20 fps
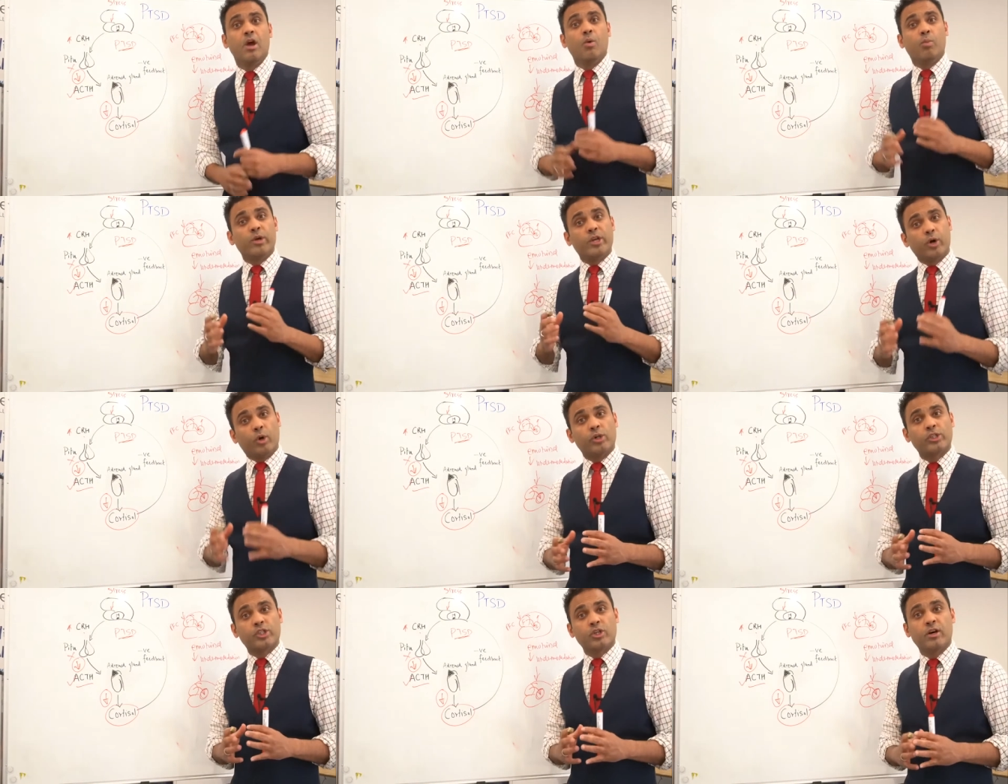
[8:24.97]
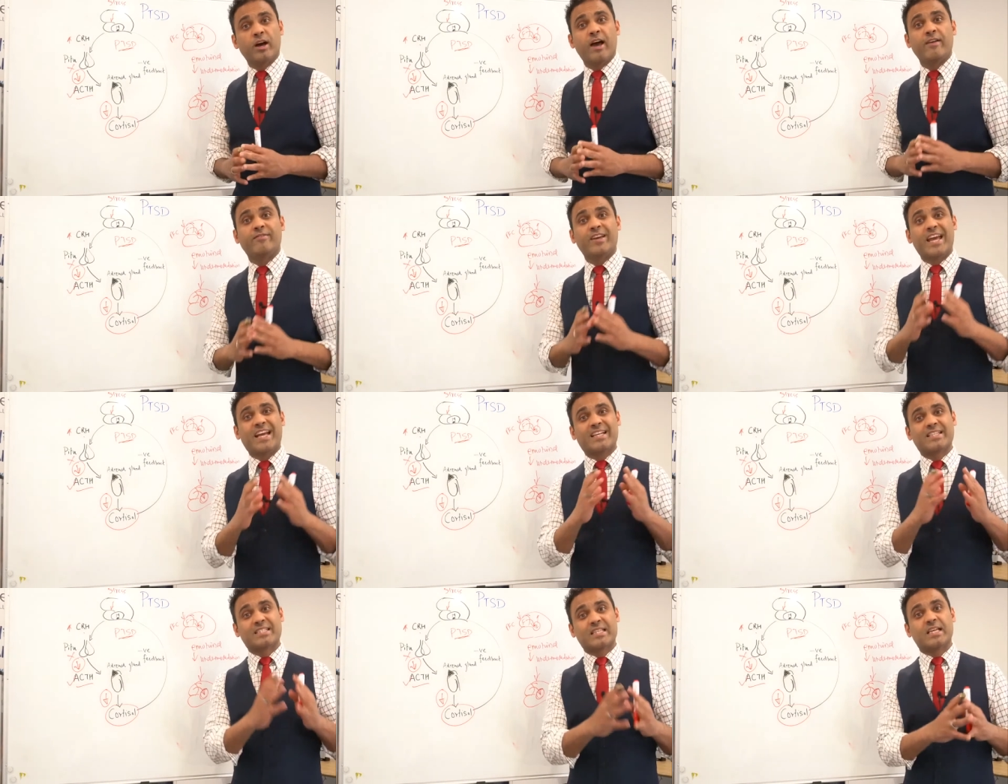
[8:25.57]
We also have
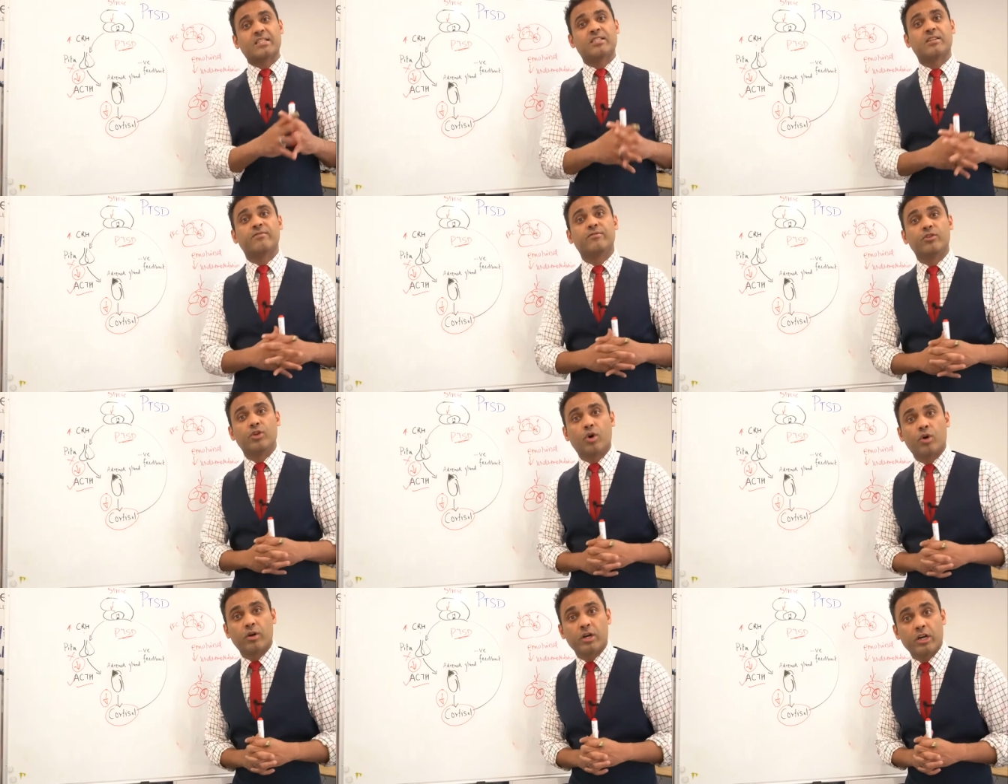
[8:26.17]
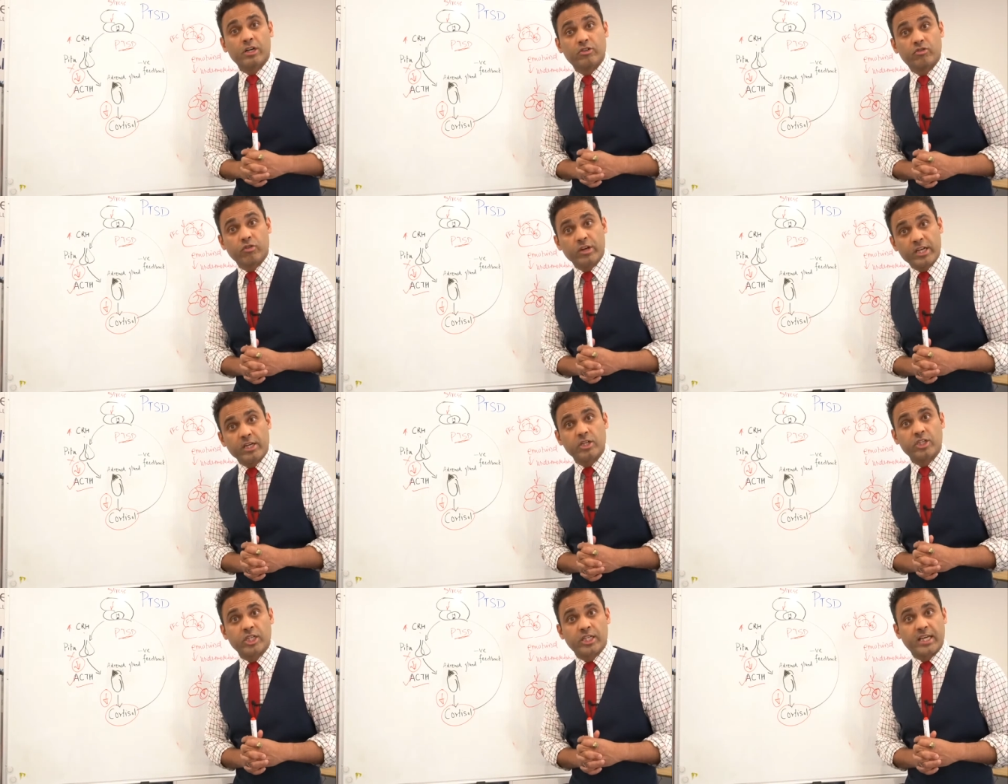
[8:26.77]
excessive
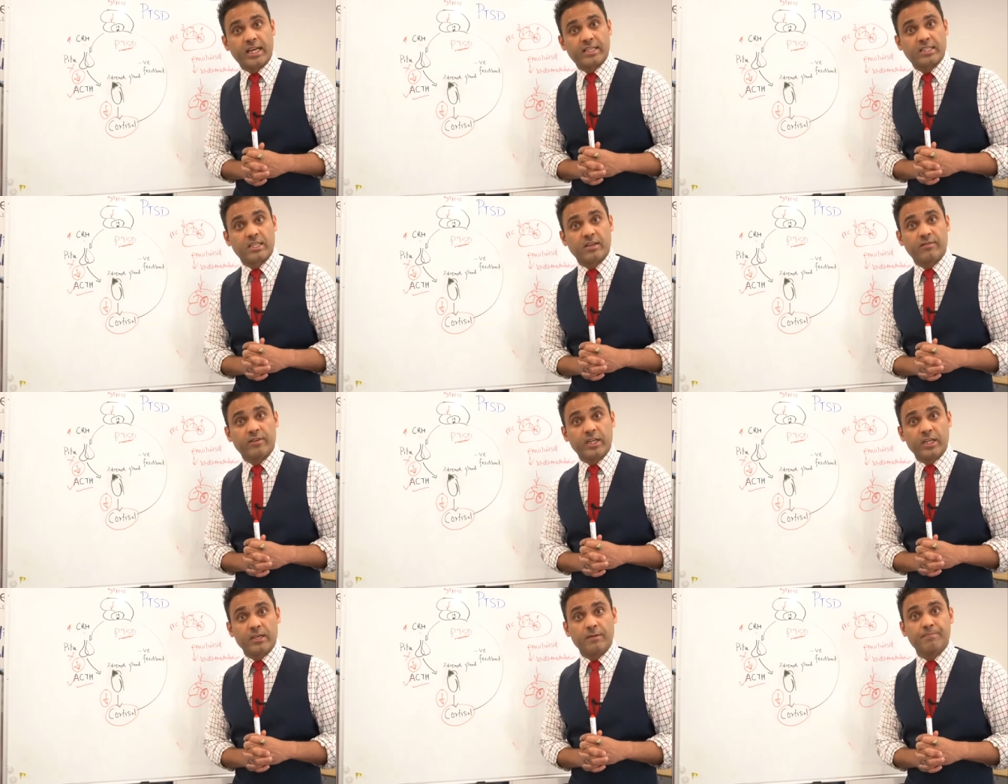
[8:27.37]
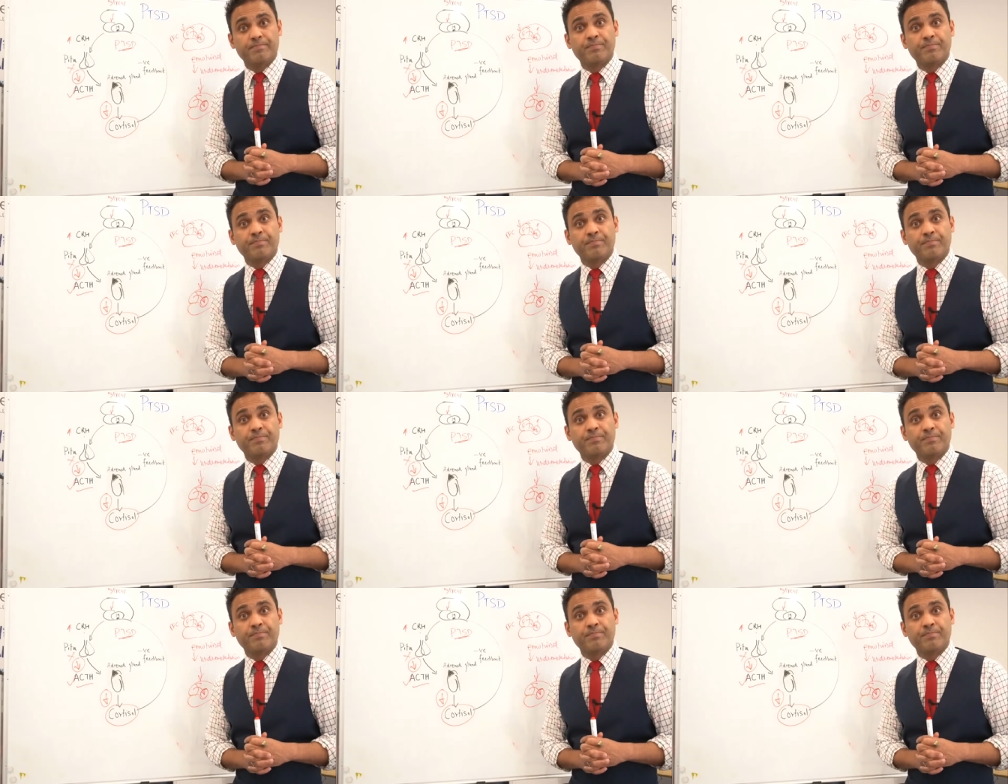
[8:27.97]
noradrenergic activity.